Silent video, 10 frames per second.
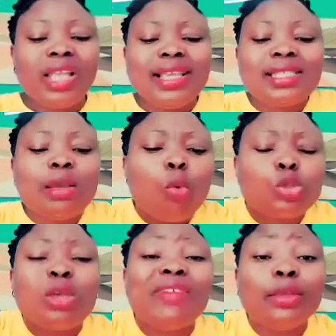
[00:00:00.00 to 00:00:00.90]
he said
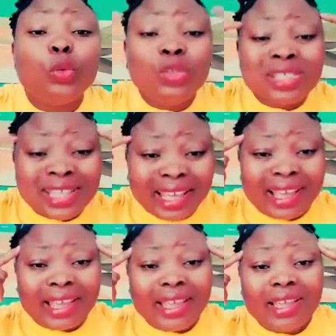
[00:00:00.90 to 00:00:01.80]
whatsoever you
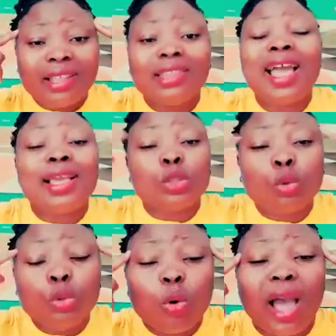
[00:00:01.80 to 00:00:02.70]
think, that is
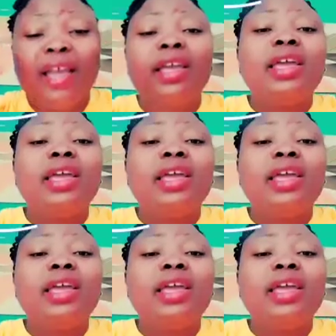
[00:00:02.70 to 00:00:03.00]
who you are.